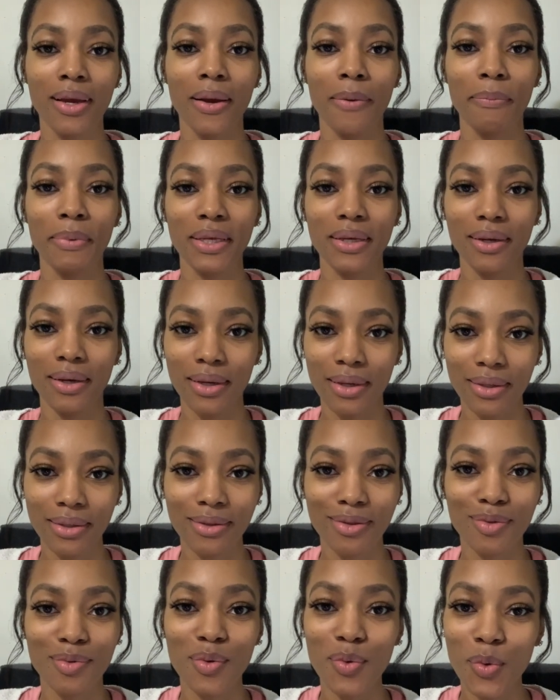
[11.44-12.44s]

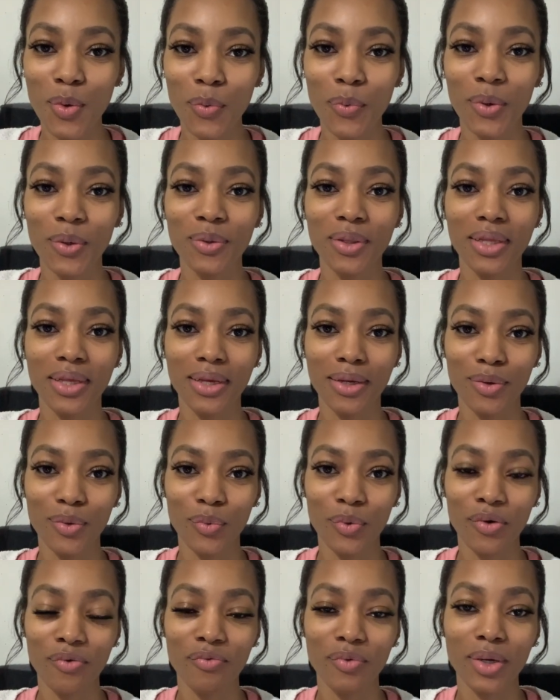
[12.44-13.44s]
because you are worth the inner
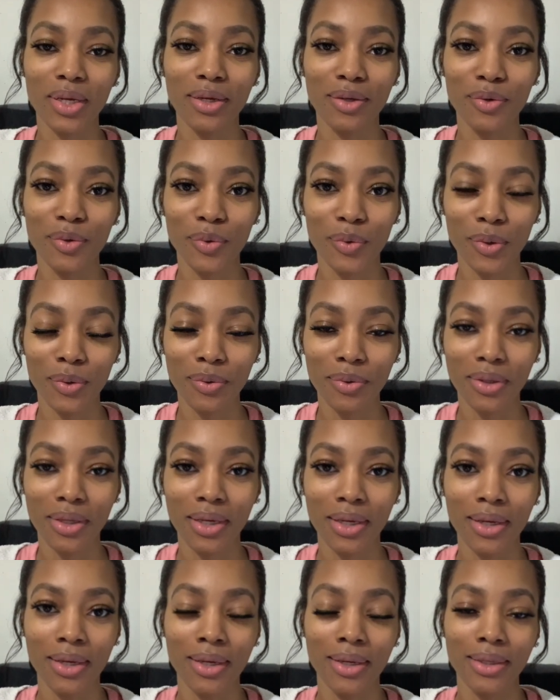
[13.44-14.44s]
work for inner growth.
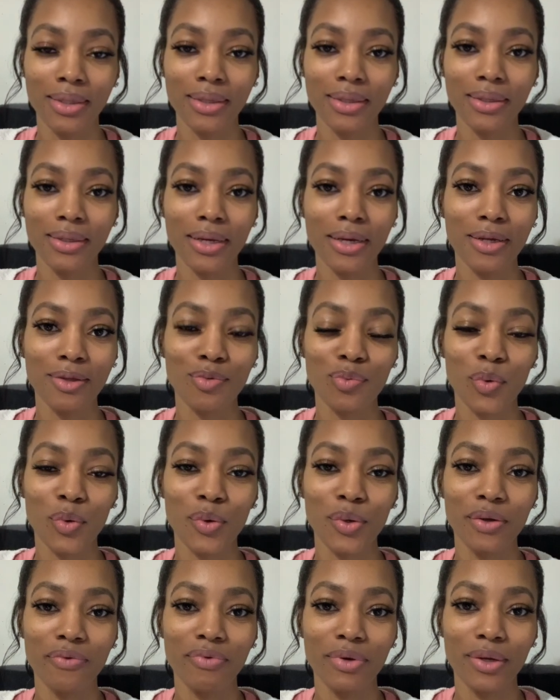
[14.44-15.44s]
Today's
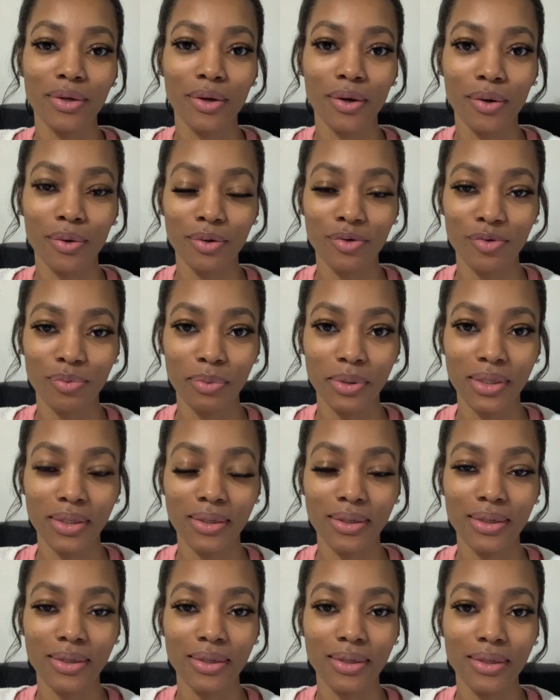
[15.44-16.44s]
word of encouragement
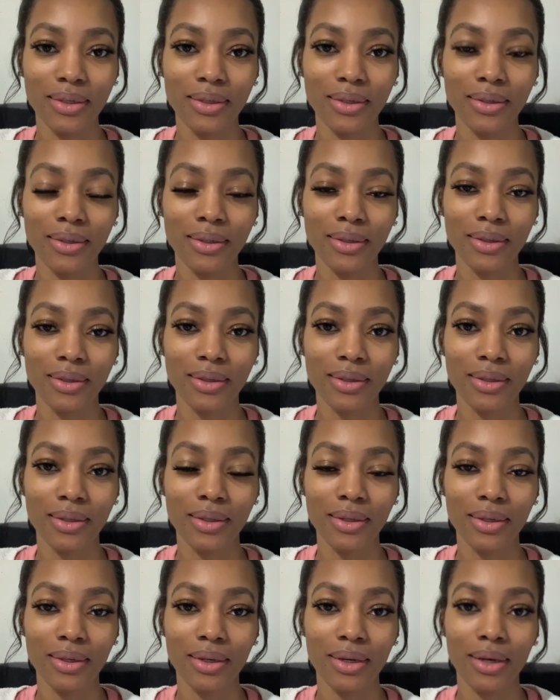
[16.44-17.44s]
is
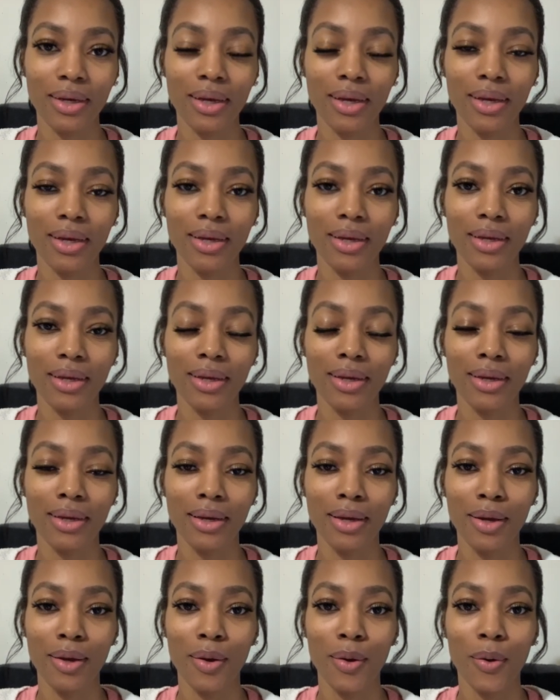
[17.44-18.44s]
a
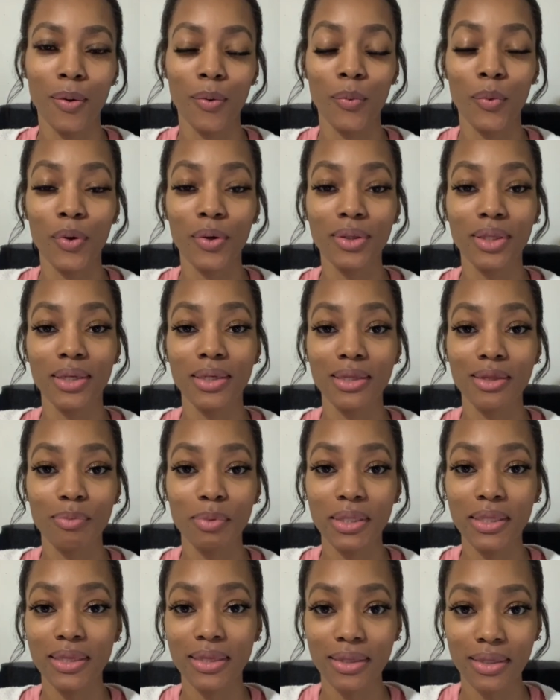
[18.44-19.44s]
word that has
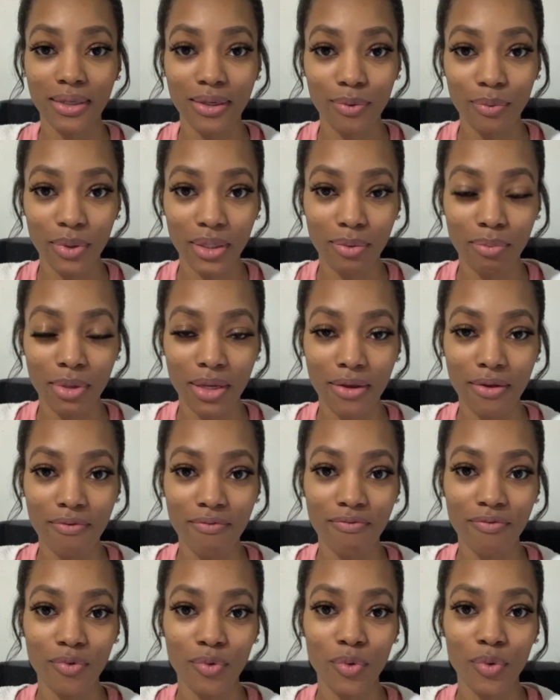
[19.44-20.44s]
been sitting with me
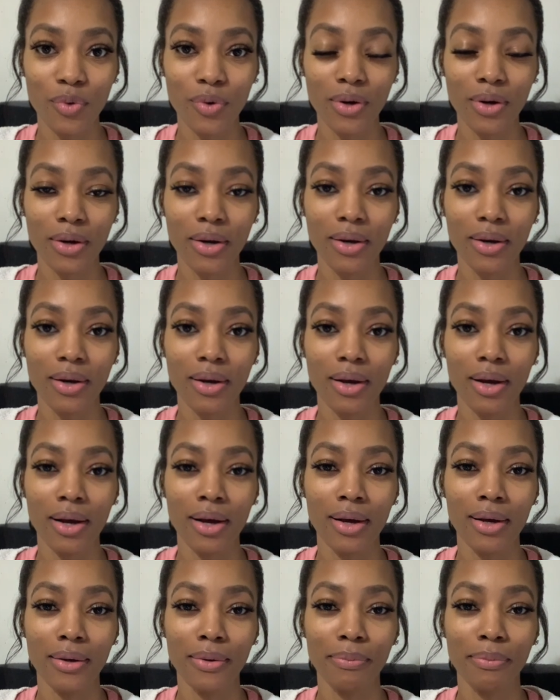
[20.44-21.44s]
for
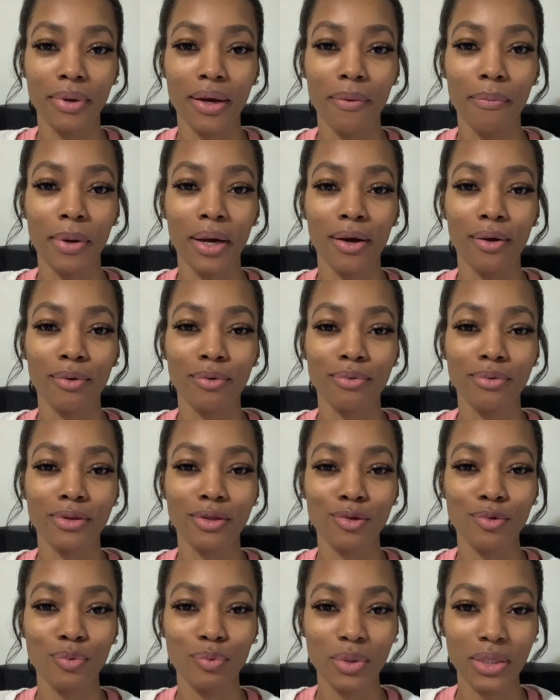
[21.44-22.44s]
um, about
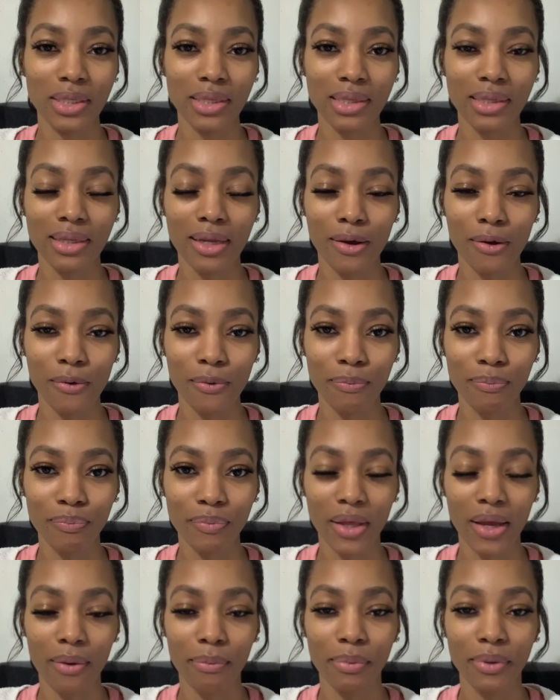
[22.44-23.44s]
two weeks now,
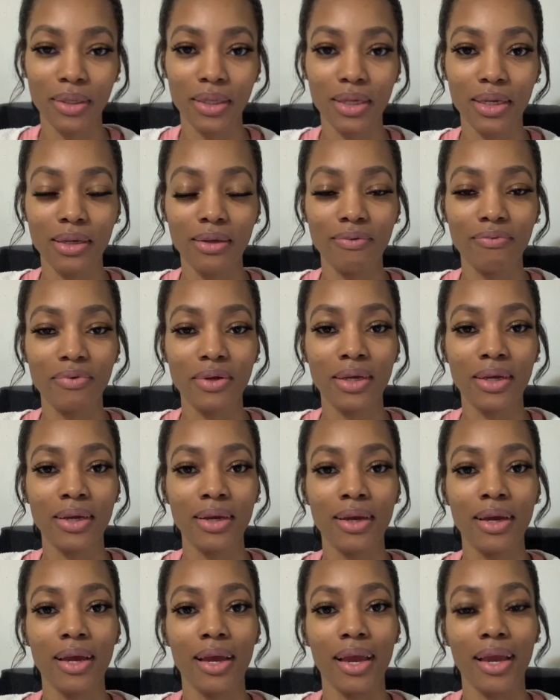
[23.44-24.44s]
I believe.
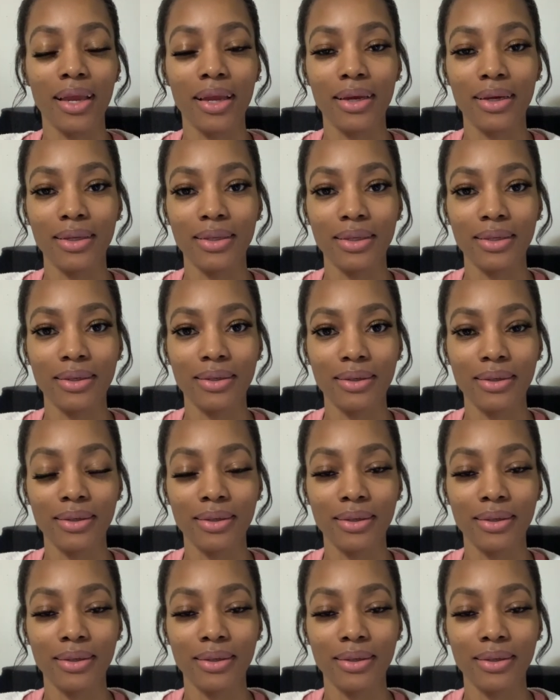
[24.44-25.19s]
And